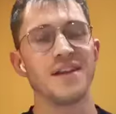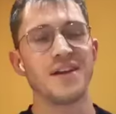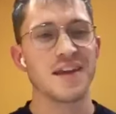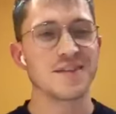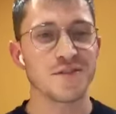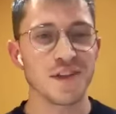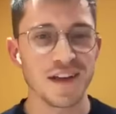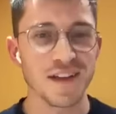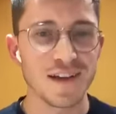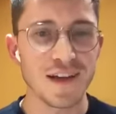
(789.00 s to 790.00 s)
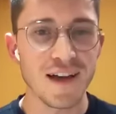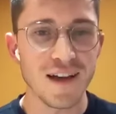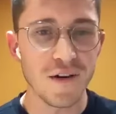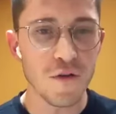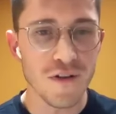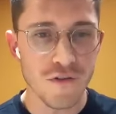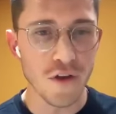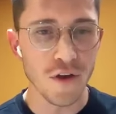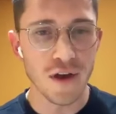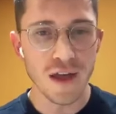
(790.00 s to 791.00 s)
No, thanks for the
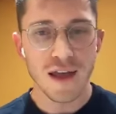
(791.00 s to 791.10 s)
overview.